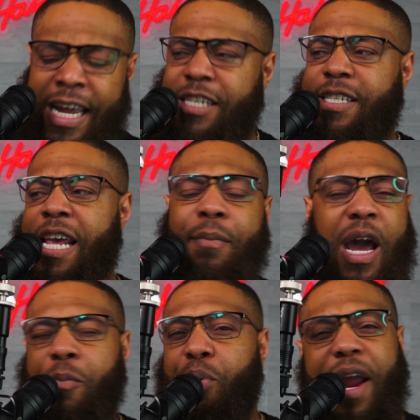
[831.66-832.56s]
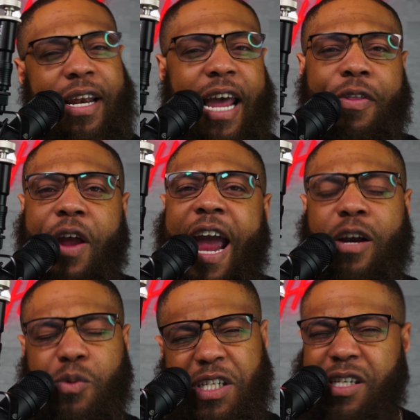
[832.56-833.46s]
each team kind of breaking down their
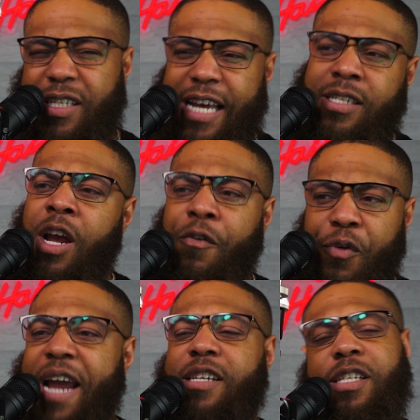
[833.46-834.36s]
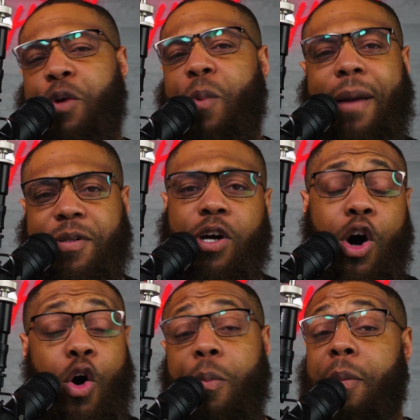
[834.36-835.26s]
acquisitions as free agency wraps a
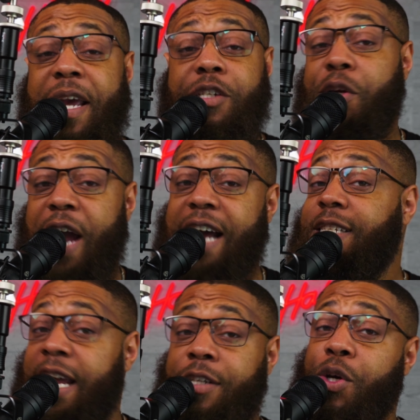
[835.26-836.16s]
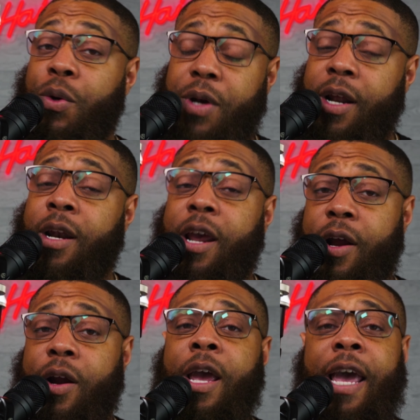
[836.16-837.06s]
whole. But make sure you guys stay tuned in
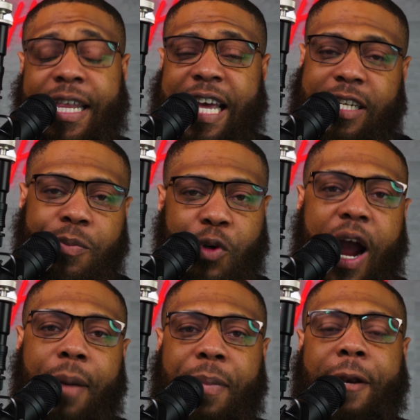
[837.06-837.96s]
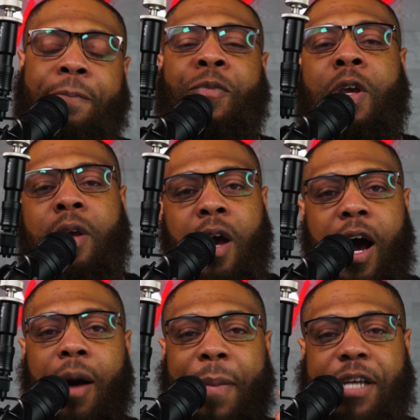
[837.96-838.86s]
here. Hit that subscribe button.
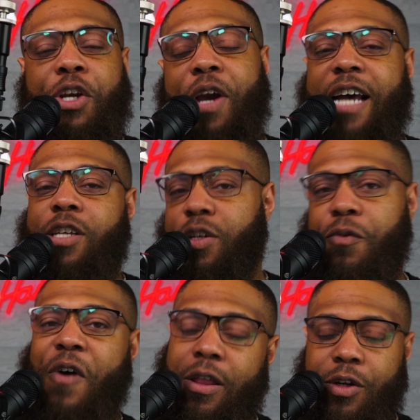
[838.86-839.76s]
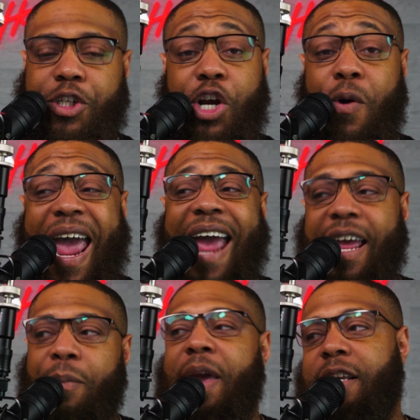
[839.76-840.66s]
Uh, make sure you guys also follow the show at
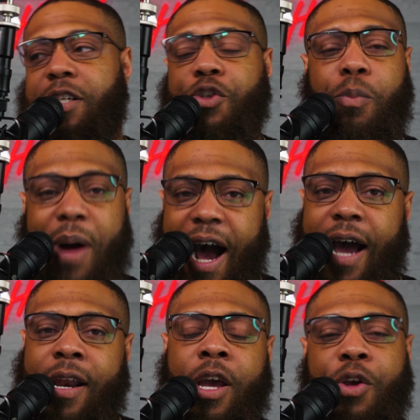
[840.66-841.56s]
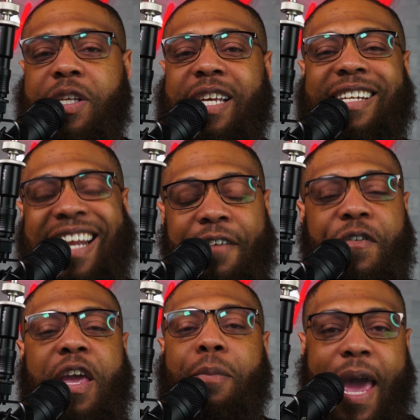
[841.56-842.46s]
N B A Central Pod. You can send us any
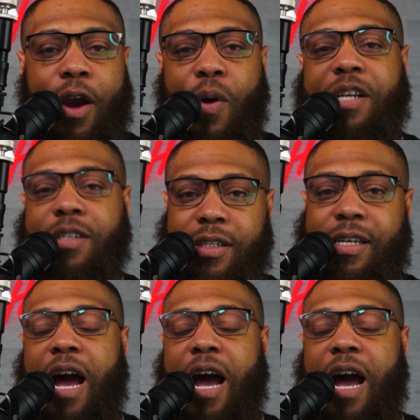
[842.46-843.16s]
feedback, questions,